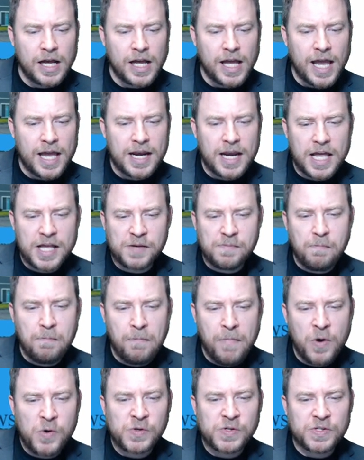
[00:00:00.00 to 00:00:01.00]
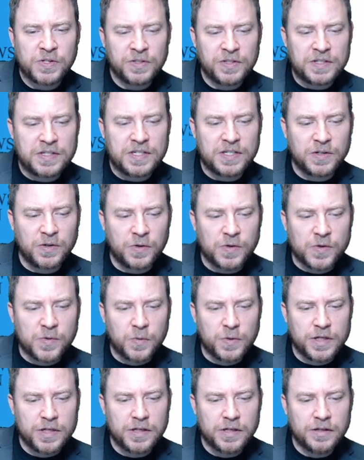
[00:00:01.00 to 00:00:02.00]
and it mostly deals
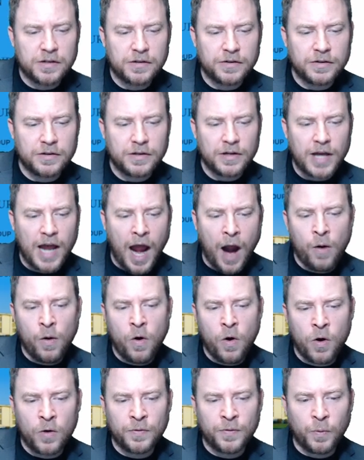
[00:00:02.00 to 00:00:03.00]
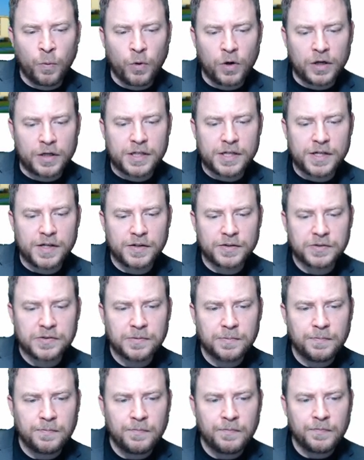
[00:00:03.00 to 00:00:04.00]
with how hard the work is.
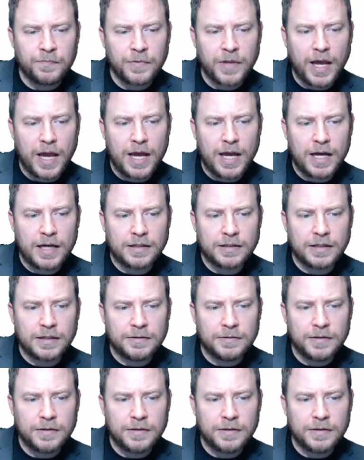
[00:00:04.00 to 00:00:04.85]
And